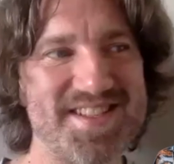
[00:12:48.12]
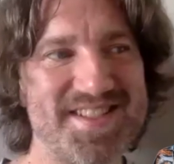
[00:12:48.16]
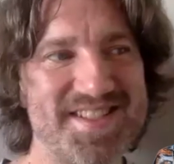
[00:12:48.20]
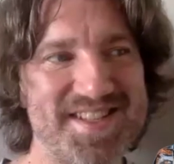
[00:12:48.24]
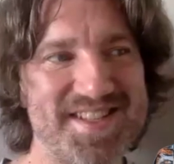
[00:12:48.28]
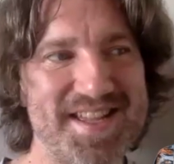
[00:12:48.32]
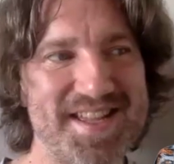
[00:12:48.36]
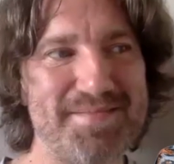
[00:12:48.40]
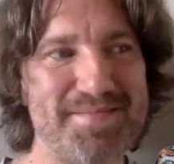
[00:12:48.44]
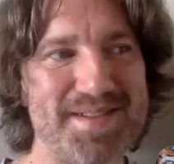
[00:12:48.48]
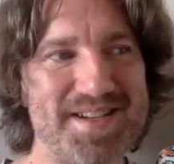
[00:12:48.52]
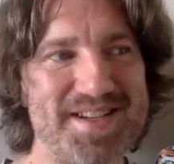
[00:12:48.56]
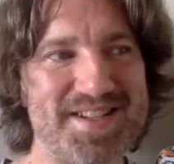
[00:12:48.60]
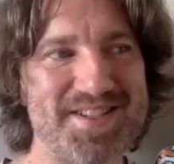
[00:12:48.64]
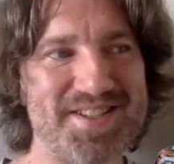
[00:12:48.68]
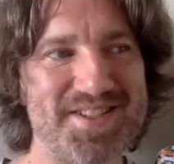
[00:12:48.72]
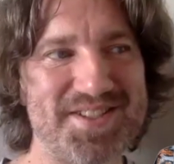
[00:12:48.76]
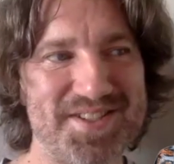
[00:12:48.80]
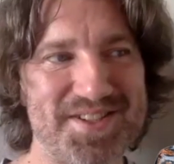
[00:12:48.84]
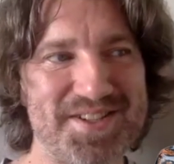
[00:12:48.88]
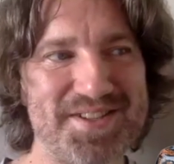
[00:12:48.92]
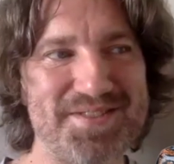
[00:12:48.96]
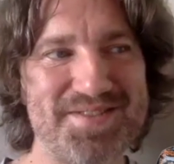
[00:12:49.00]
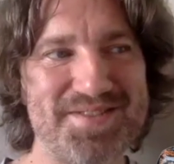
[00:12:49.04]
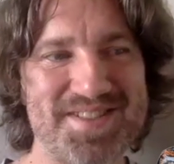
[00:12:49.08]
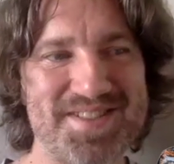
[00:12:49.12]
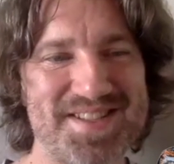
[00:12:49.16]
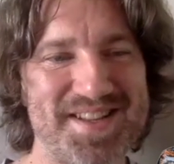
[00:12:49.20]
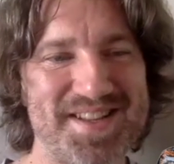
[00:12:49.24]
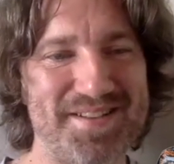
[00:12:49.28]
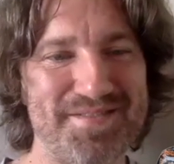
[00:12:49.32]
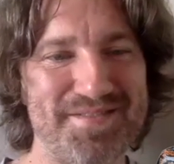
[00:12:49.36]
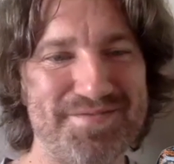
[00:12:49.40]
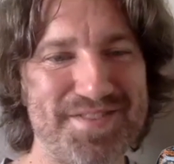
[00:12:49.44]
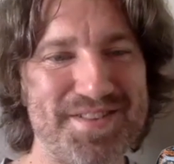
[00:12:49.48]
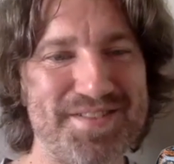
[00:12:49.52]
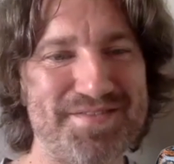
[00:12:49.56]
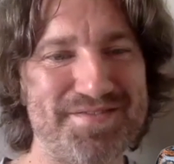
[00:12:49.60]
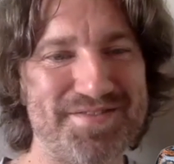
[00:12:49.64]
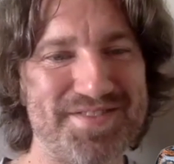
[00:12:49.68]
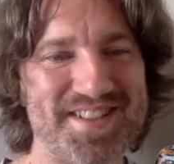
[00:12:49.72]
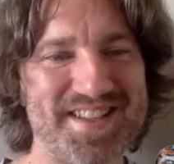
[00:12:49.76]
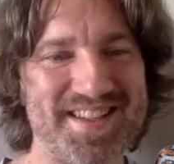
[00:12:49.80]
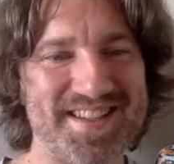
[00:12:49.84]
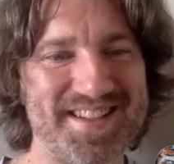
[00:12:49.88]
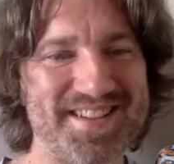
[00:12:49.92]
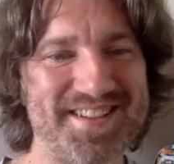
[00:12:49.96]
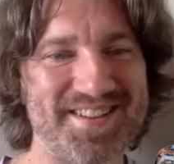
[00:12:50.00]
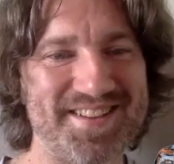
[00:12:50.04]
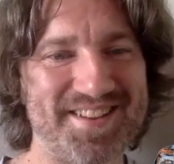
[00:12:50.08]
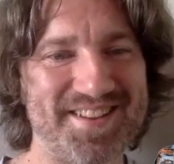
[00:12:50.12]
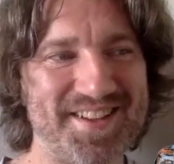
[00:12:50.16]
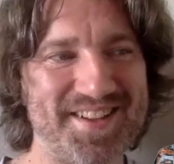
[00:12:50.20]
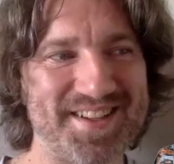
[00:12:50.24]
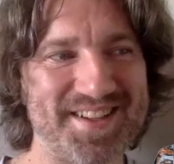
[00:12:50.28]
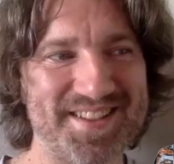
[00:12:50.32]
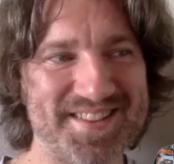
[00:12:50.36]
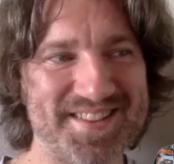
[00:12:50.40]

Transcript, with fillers: the same age as you. He's like 50, you know. Like,